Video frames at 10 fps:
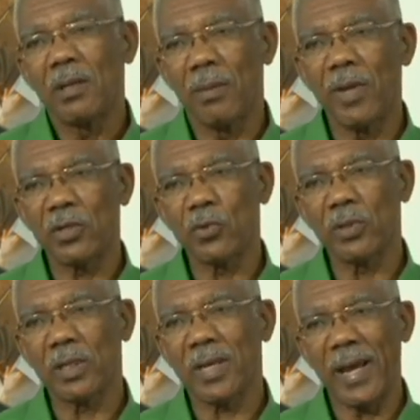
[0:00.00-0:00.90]
to make sure
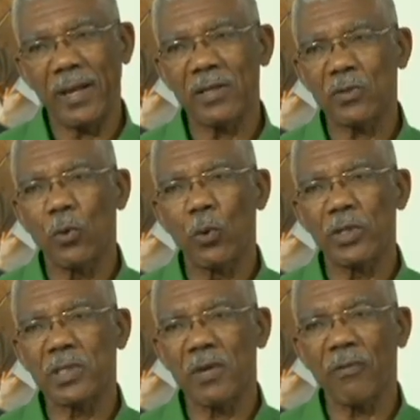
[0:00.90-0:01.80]
that Guyana as a whole
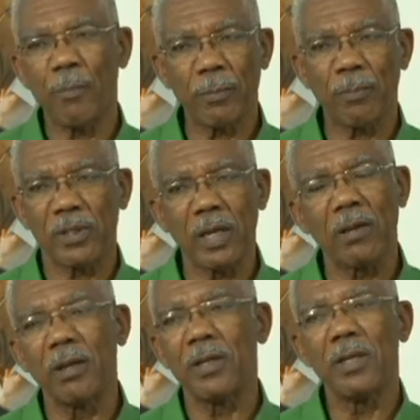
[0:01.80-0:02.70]
is safer, but
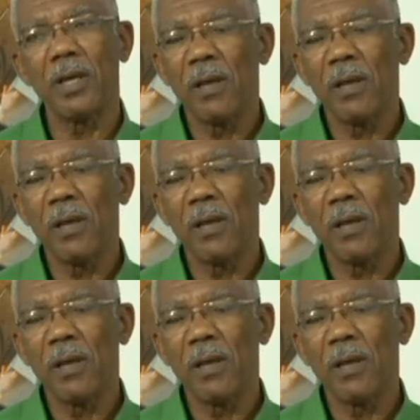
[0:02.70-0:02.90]
particularly